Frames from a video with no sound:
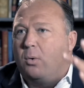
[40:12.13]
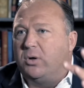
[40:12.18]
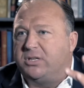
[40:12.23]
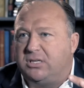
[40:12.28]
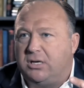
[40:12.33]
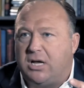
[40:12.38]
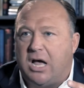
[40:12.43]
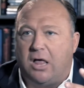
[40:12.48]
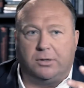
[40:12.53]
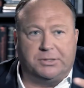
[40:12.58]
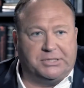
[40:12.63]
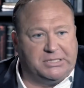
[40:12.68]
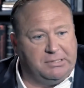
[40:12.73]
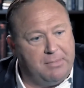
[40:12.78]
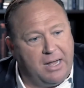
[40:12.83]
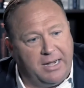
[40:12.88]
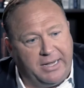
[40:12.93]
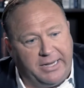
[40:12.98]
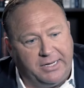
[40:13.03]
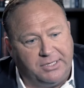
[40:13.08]
what color
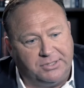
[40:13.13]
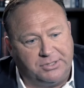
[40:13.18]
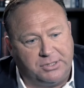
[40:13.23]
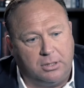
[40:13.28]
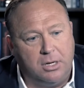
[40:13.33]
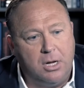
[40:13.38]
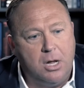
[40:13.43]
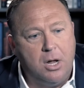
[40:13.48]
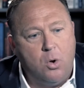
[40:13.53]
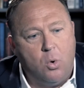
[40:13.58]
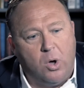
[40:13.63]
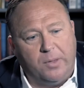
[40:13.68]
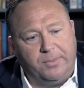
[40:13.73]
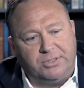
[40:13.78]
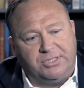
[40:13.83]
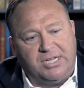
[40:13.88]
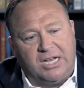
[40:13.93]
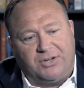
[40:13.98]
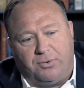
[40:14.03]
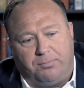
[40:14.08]
somebody is or what
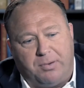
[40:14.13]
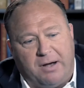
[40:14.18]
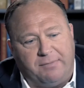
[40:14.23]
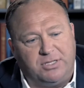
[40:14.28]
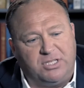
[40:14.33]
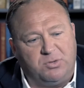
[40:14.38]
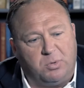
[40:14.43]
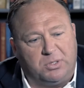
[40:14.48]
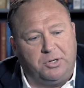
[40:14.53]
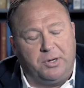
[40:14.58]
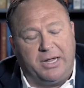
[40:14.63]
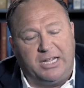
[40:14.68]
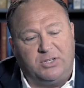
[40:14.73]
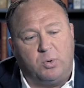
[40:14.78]
their sexual preferences, what they're doing.